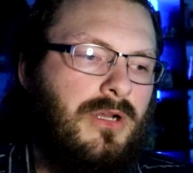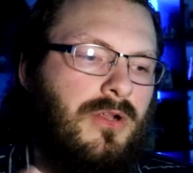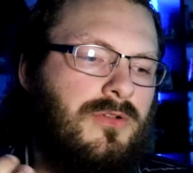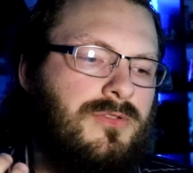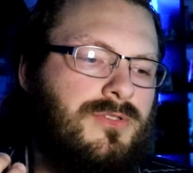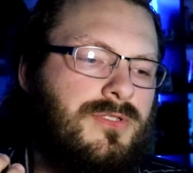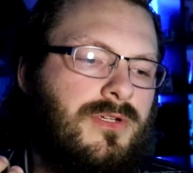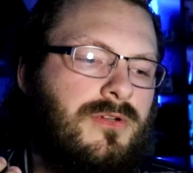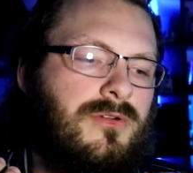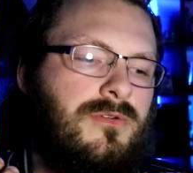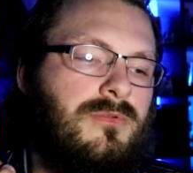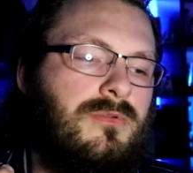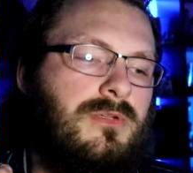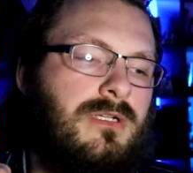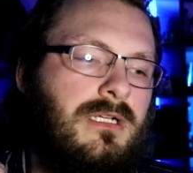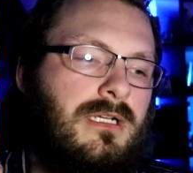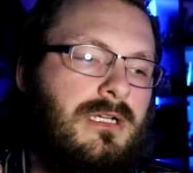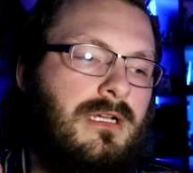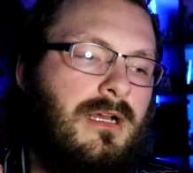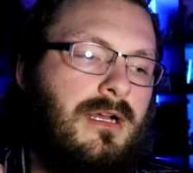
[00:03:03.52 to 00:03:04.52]
but also
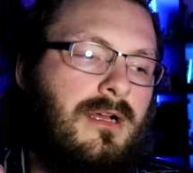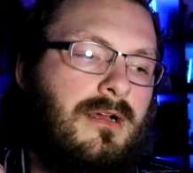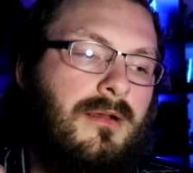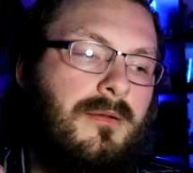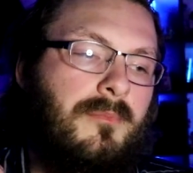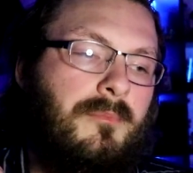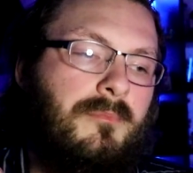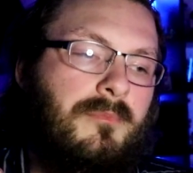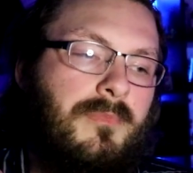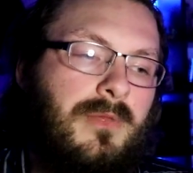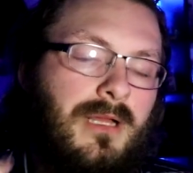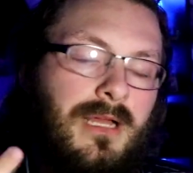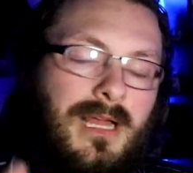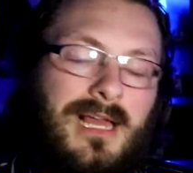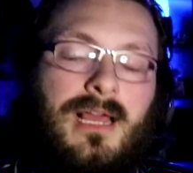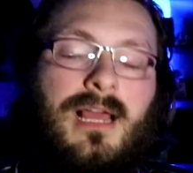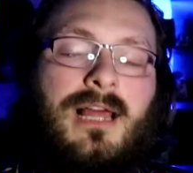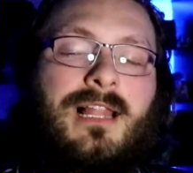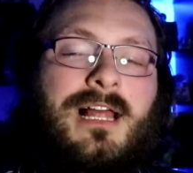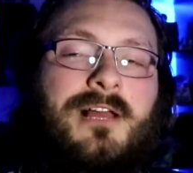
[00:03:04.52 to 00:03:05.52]
um,
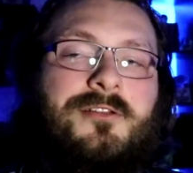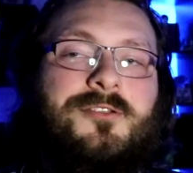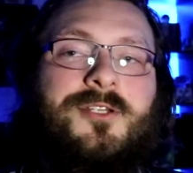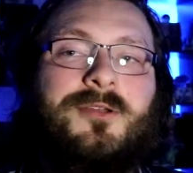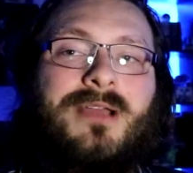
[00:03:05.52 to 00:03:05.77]
allows